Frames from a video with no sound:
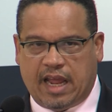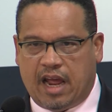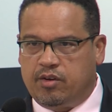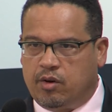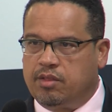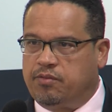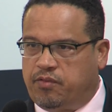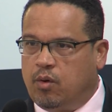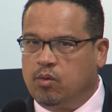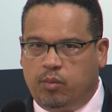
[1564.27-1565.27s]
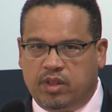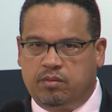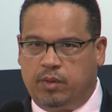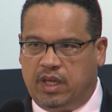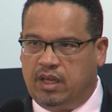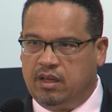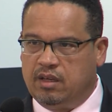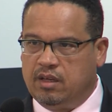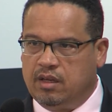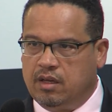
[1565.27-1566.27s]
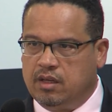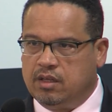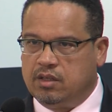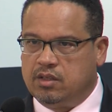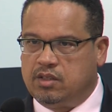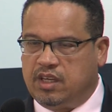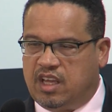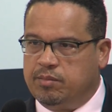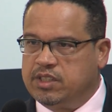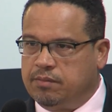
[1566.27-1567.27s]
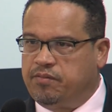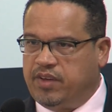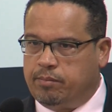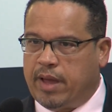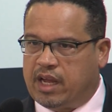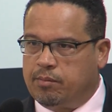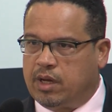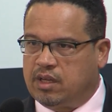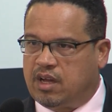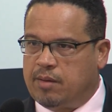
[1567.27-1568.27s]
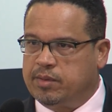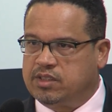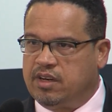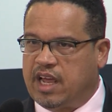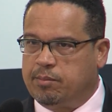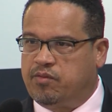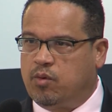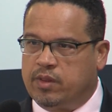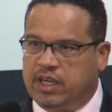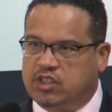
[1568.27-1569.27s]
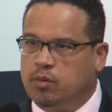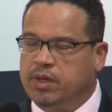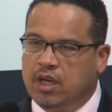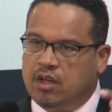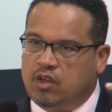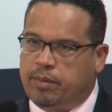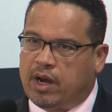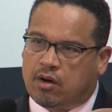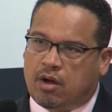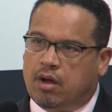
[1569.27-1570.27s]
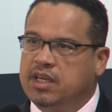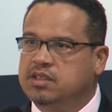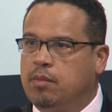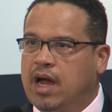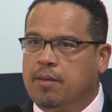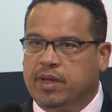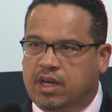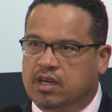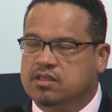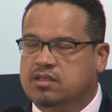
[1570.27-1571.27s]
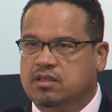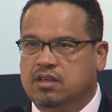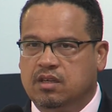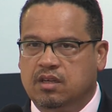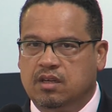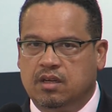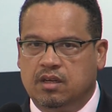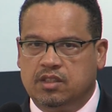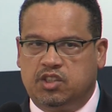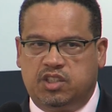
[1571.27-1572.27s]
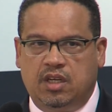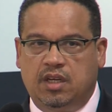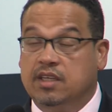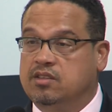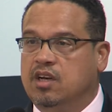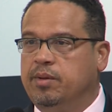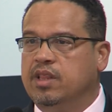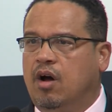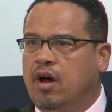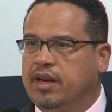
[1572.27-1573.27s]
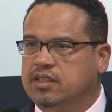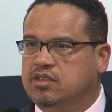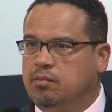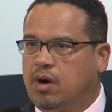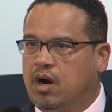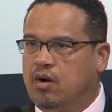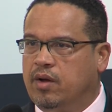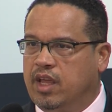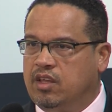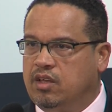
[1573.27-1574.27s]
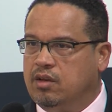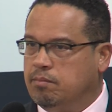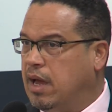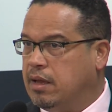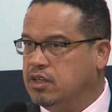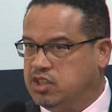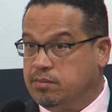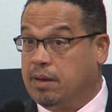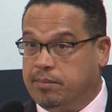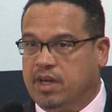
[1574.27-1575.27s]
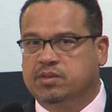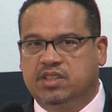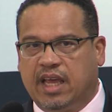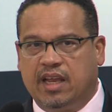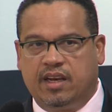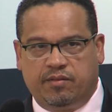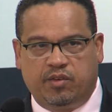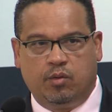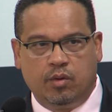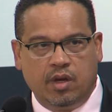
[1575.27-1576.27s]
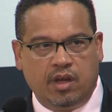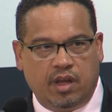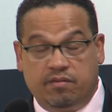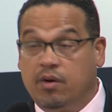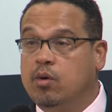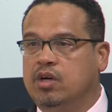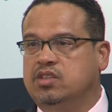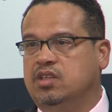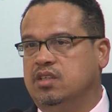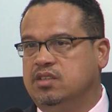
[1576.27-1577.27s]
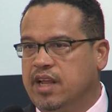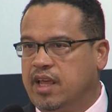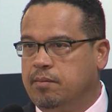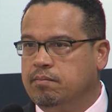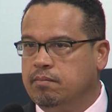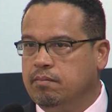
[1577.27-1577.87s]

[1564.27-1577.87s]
gathered on the phone with me to give me some feedback about the comments the night before. And they told me, you better call his mom because she is going to be in the audience tomorrow, and she might be upset if you invoke her son's name